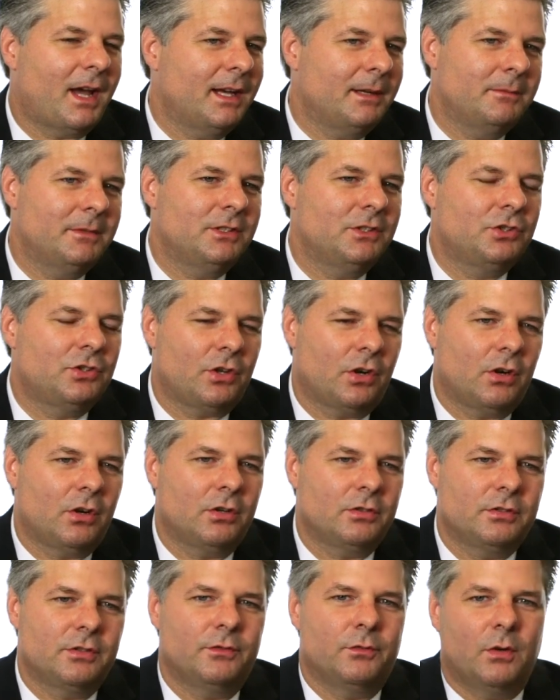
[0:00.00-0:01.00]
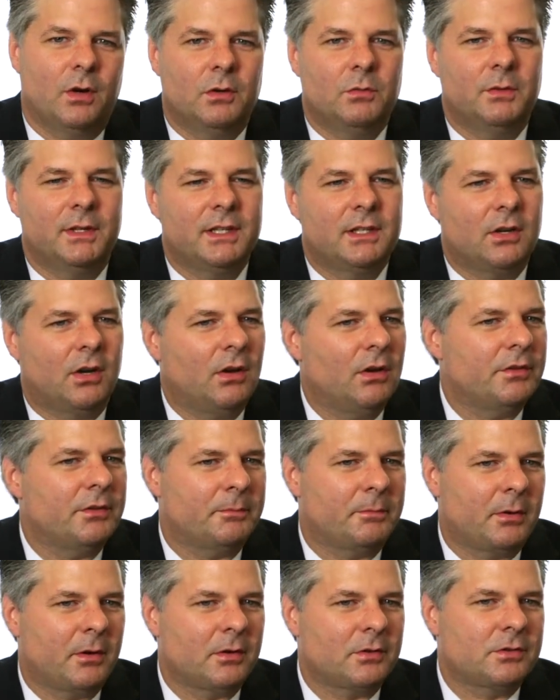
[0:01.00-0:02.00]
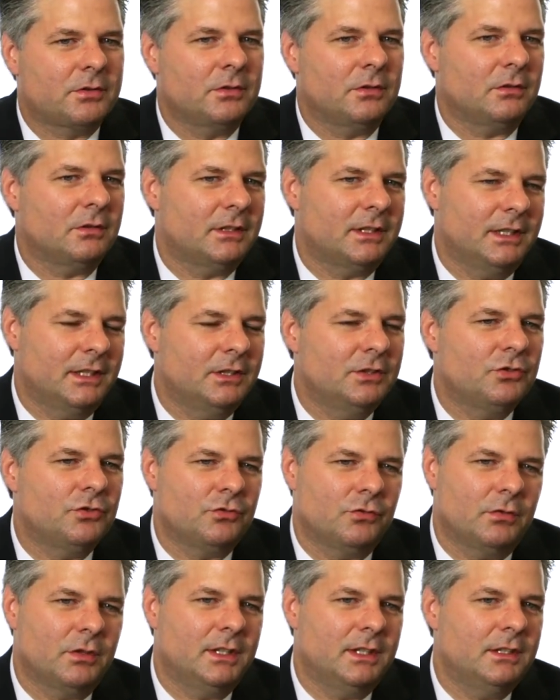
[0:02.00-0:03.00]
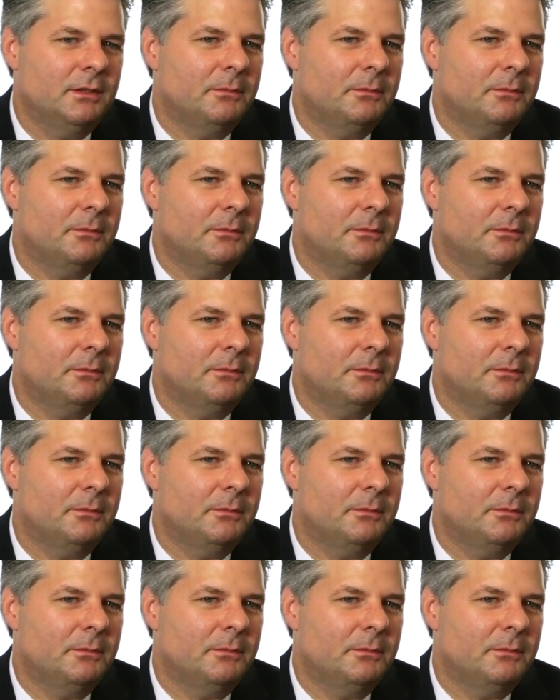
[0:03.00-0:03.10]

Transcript: I am in charge of what we call the Personal Injury